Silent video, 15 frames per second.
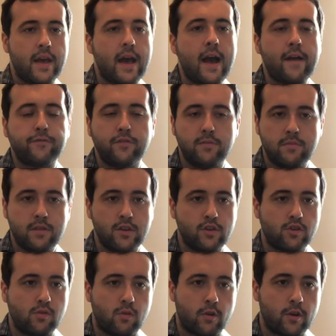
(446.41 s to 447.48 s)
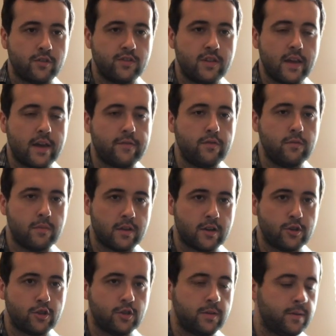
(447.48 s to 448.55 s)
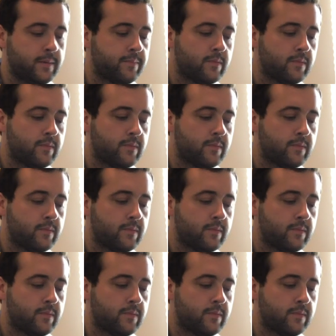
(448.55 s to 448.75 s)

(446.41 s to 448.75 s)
half diminished chord, C half diminished.